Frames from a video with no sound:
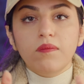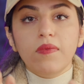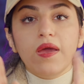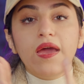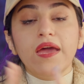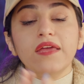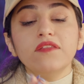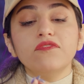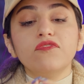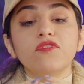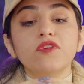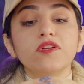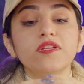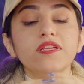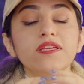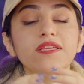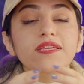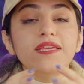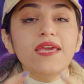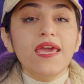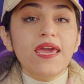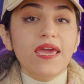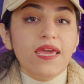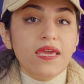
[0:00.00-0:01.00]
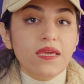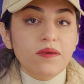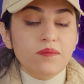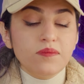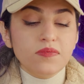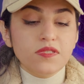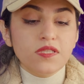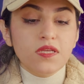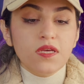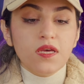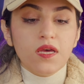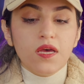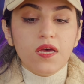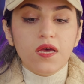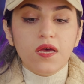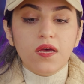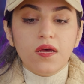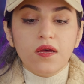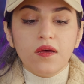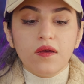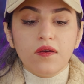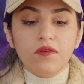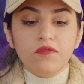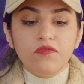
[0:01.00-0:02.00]
And for the games,
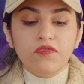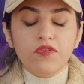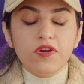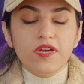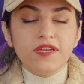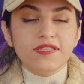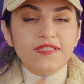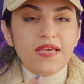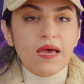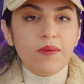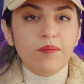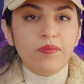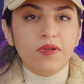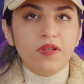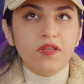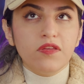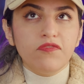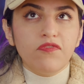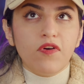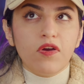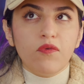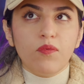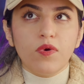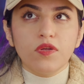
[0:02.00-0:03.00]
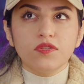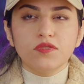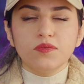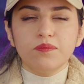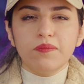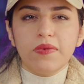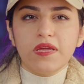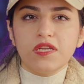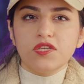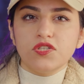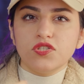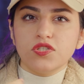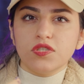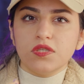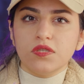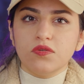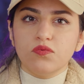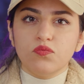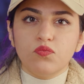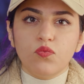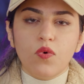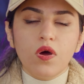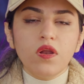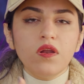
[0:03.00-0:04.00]
for example, if I want to
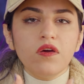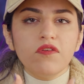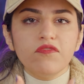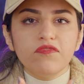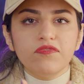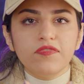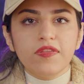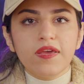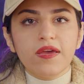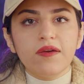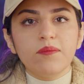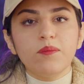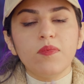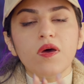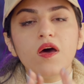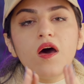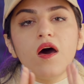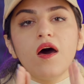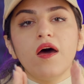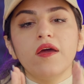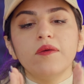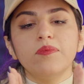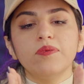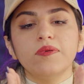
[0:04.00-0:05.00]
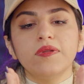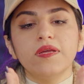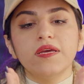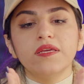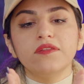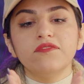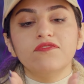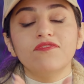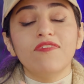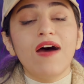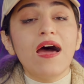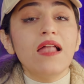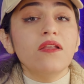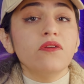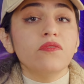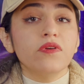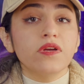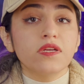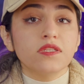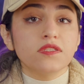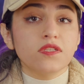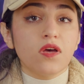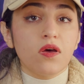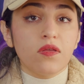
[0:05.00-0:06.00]
mention one of them, I played
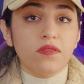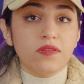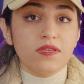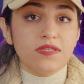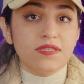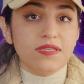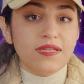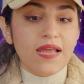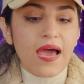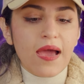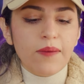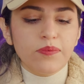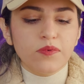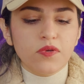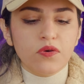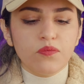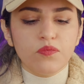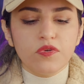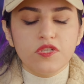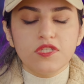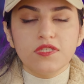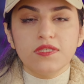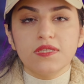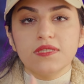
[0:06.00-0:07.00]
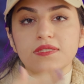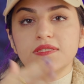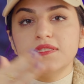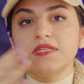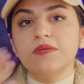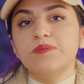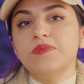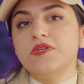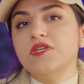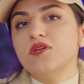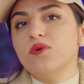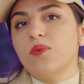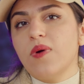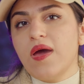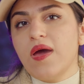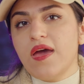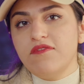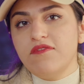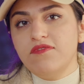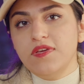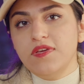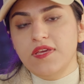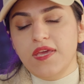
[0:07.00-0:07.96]
Valorant on this laptop, which is a CPU heavy